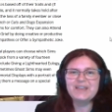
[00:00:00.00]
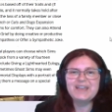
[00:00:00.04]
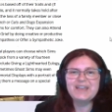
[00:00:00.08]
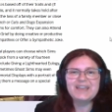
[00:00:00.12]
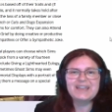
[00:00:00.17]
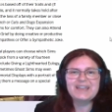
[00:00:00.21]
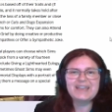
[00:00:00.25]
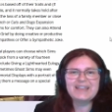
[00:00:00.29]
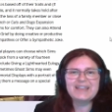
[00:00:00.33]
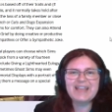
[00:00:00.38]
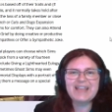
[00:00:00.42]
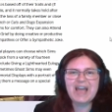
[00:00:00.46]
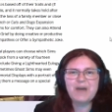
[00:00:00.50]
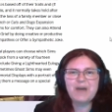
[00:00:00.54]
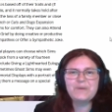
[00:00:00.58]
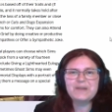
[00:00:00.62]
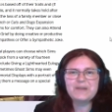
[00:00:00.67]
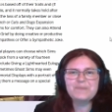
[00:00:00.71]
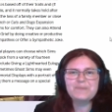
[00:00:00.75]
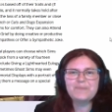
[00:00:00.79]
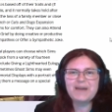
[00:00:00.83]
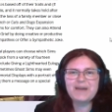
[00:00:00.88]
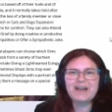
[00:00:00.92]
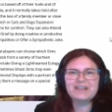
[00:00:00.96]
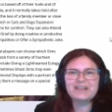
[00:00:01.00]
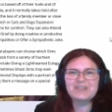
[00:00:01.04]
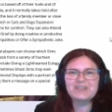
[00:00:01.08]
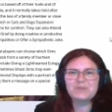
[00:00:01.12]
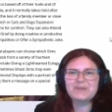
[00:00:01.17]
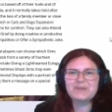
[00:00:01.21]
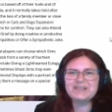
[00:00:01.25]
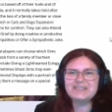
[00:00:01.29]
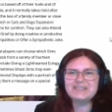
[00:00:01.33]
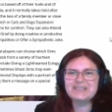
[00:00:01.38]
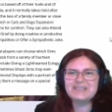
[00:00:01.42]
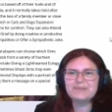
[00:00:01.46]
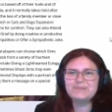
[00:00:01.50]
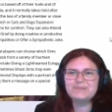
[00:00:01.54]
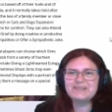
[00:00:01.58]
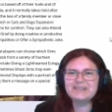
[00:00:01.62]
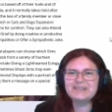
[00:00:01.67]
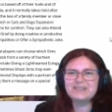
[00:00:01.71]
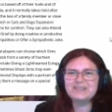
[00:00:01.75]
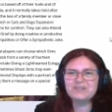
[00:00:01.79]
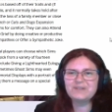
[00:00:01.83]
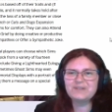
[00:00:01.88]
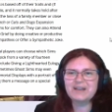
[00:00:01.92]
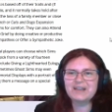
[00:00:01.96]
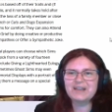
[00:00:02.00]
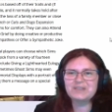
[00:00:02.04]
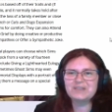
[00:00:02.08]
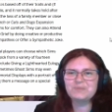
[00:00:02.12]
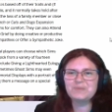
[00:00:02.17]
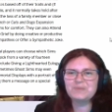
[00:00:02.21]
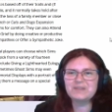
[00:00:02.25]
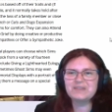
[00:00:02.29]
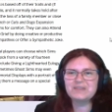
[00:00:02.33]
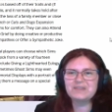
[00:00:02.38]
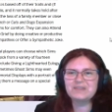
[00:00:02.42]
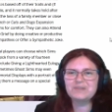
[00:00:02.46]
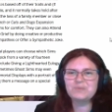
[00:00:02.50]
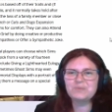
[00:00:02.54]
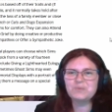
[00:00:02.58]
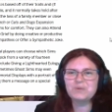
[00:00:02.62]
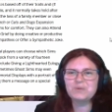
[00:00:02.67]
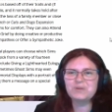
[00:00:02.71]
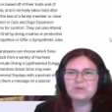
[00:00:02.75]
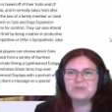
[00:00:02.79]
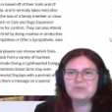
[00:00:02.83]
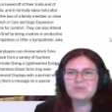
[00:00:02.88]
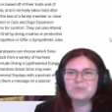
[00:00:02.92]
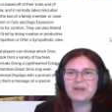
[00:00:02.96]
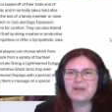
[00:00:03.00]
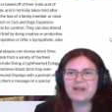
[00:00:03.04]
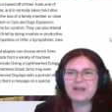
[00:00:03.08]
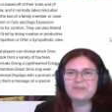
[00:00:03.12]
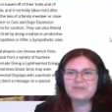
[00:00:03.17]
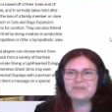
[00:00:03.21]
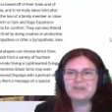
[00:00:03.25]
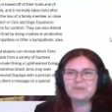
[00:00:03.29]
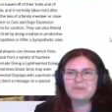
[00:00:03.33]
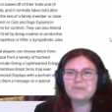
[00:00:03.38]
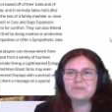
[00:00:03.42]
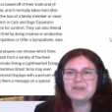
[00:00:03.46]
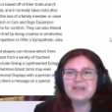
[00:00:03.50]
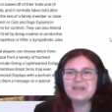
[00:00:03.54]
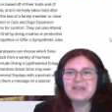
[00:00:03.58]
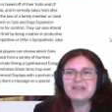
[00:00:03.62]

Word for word: can now impact the way Sims interact with the world around them